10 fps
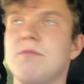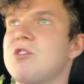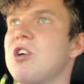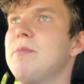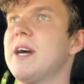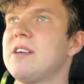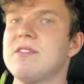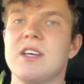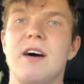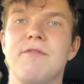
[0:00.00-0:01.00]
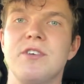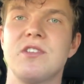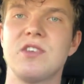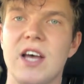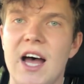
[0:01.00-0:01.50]
Just going back into
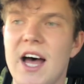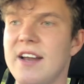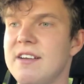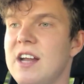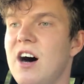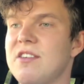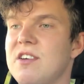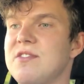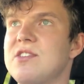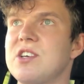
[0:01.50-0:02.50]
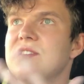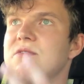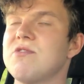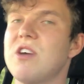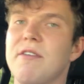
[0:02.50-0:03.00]
comfort, and now it's obviously
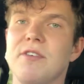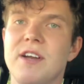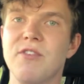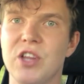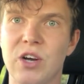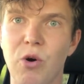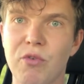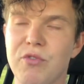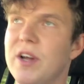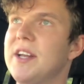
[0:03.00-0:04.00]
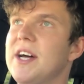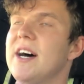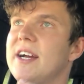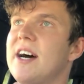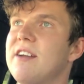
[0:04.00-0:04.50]
going to soften everything off and
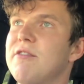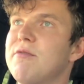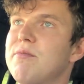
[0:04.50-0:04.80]
kind of